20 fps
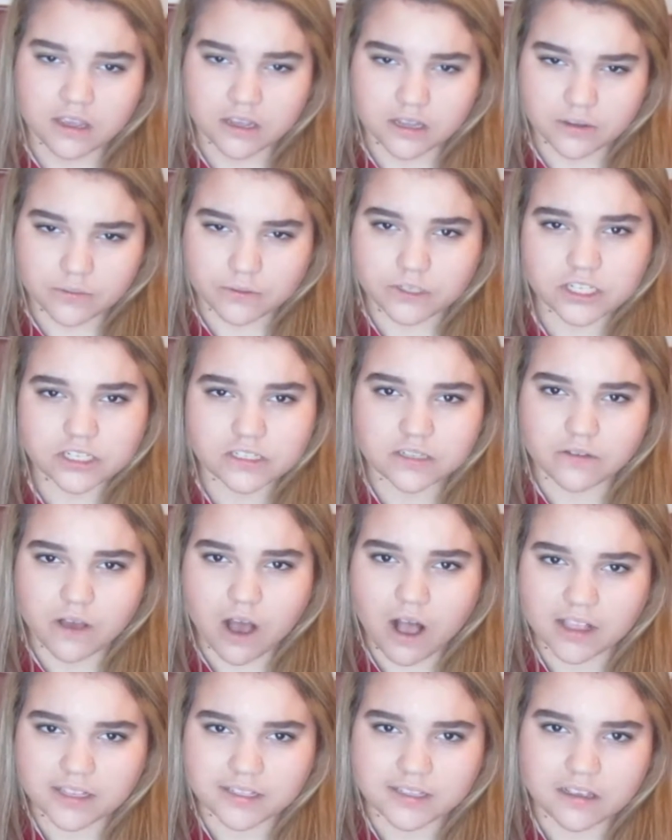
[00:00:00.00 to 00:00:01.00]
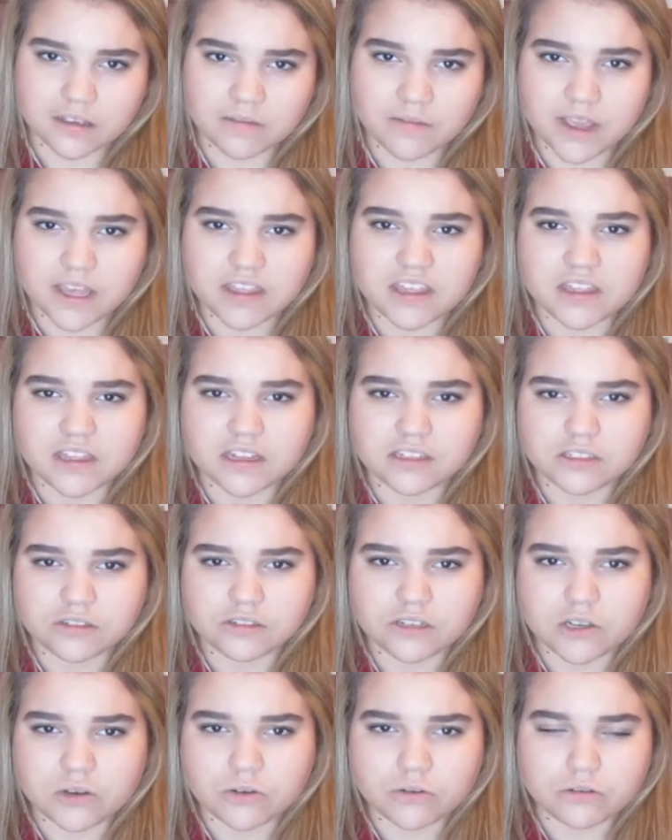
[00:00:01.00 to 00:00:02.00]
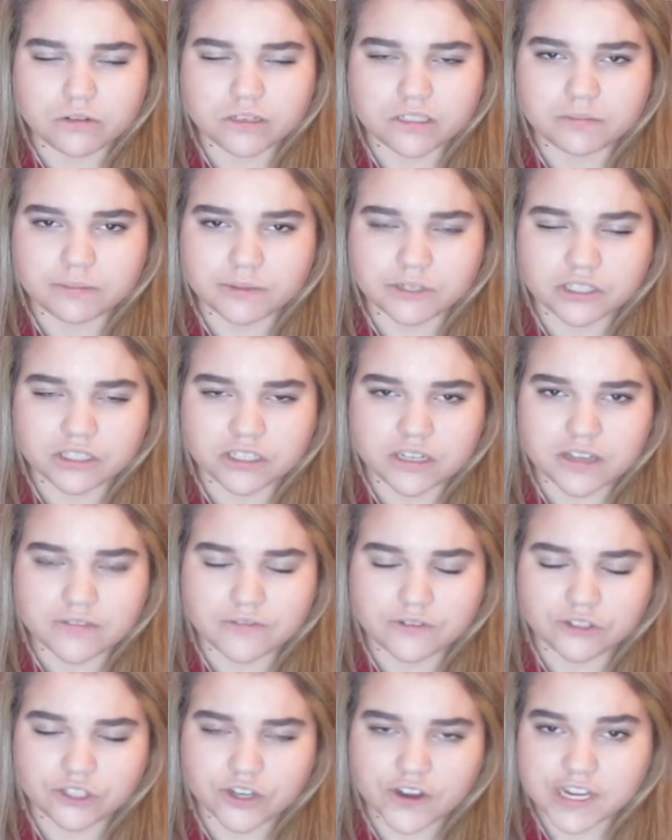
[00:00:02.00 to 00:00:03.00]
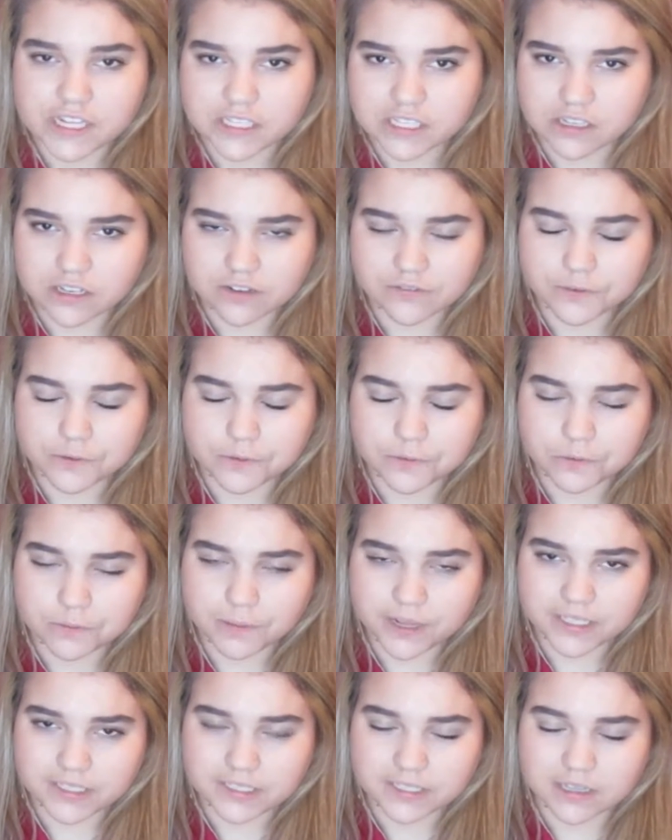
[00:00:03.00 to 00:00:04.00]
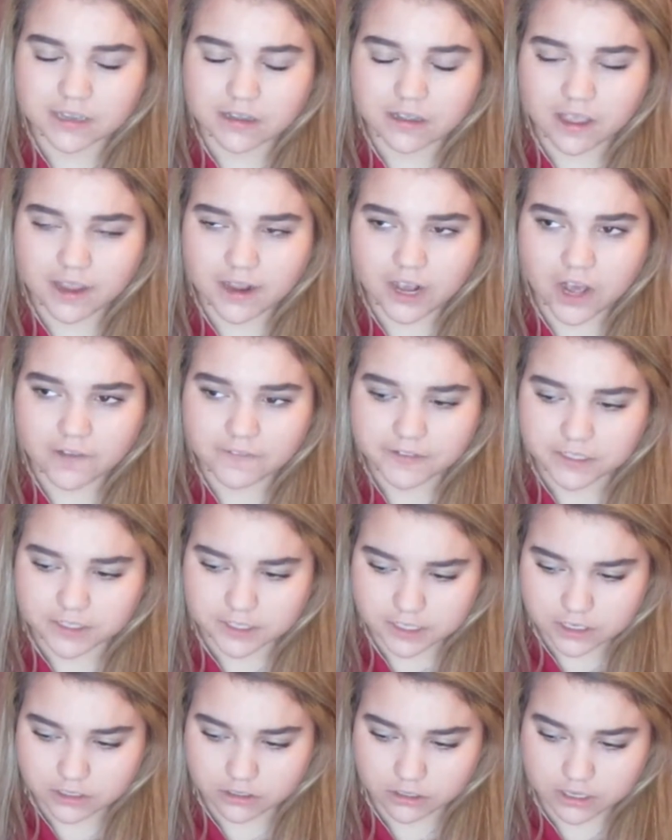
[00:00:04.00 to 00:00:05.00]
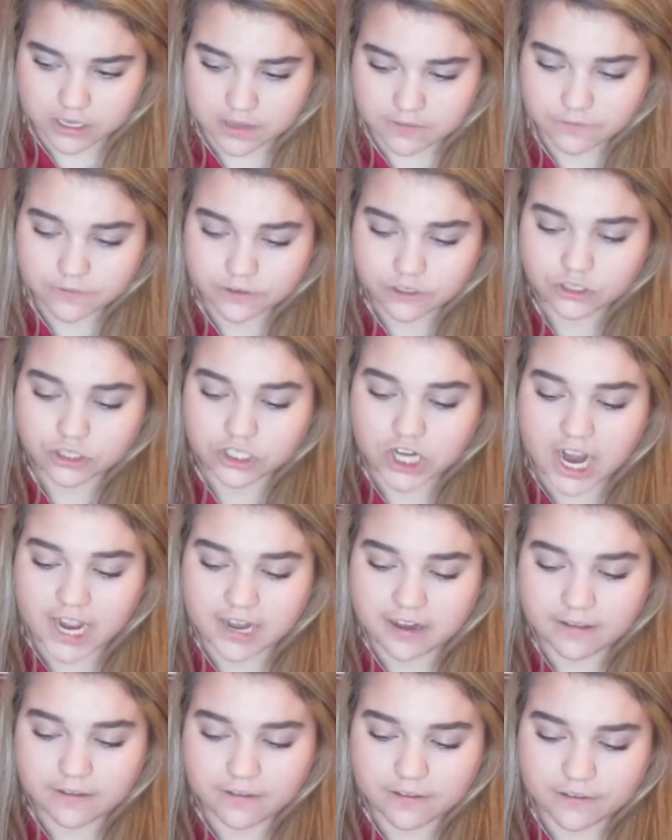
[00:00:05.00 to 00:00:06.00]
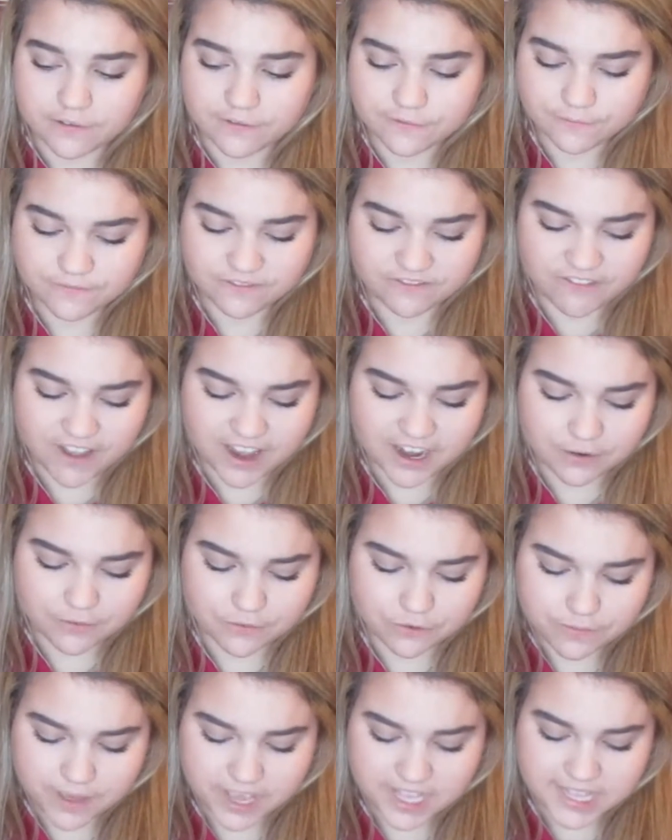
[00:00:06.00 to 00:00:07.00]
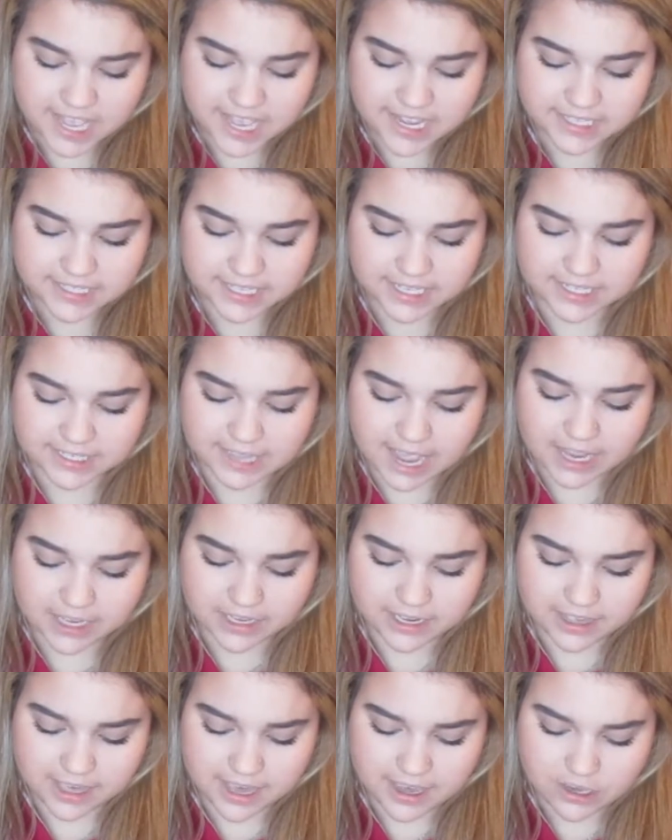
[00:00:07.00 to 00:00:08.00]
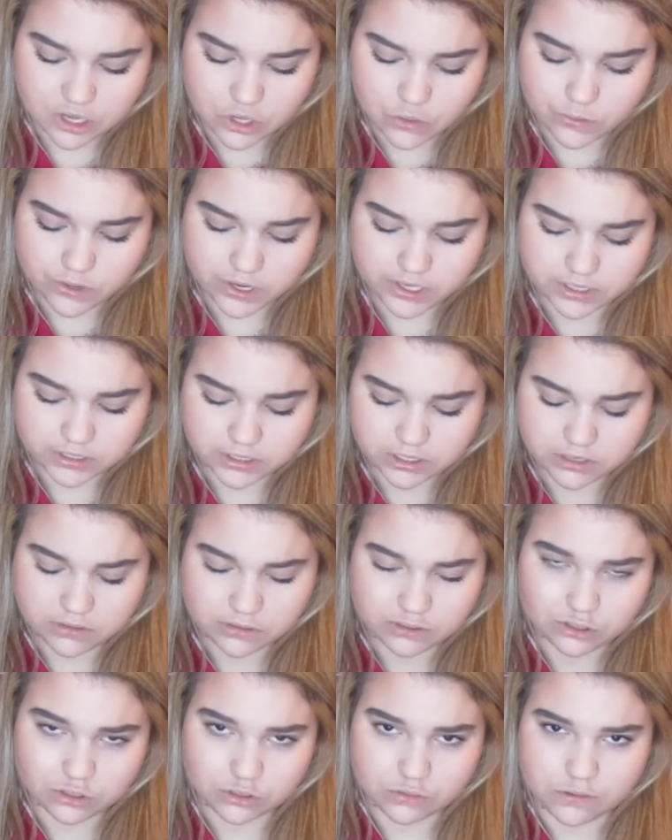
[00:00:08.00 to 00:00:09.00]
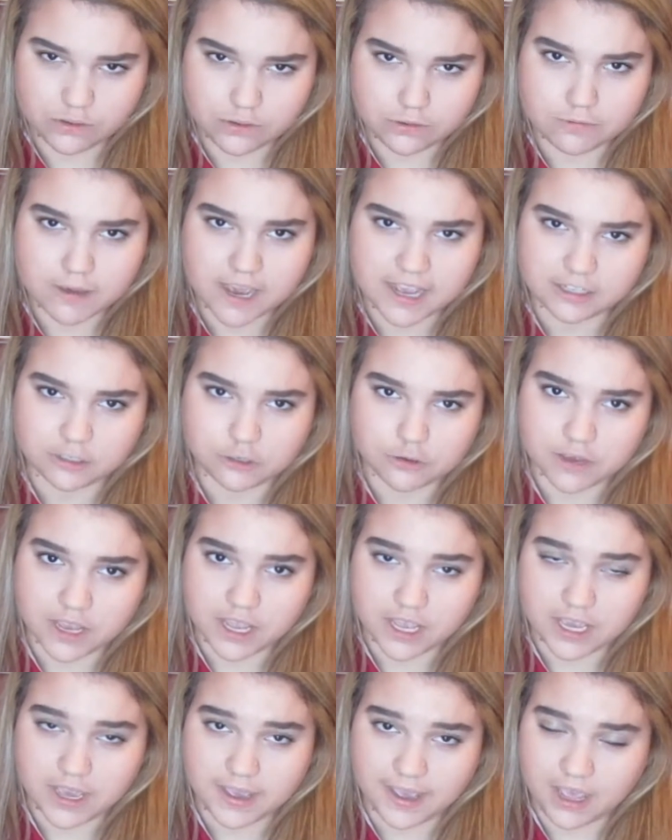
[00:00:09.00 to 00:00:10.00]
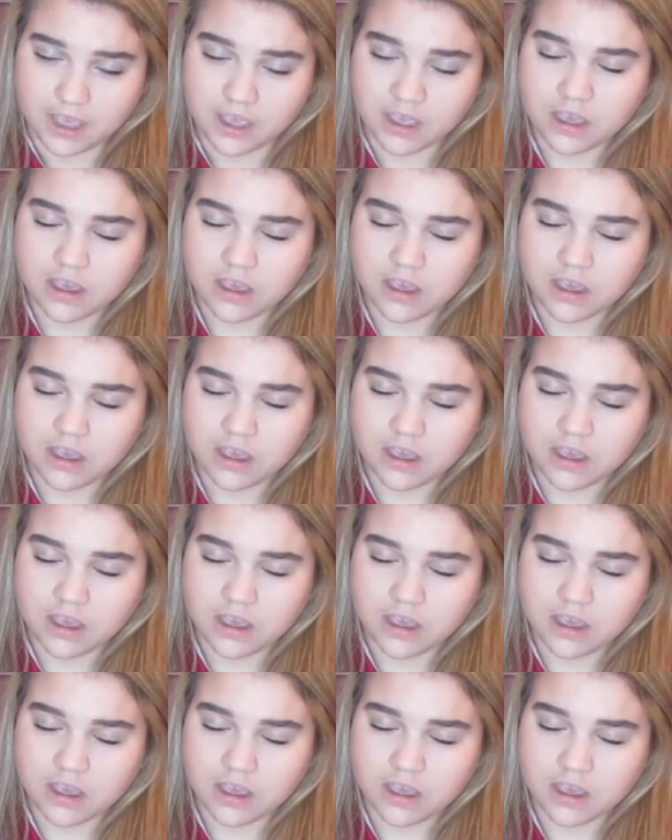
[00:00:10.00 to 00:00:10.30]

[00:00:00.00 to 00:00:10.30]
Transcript: Which is awesome. I think that's really cool, especially if you're trying to look for roommates. Obviously, you're trying to find a roommate that is exactly like you or as close to you as you can get.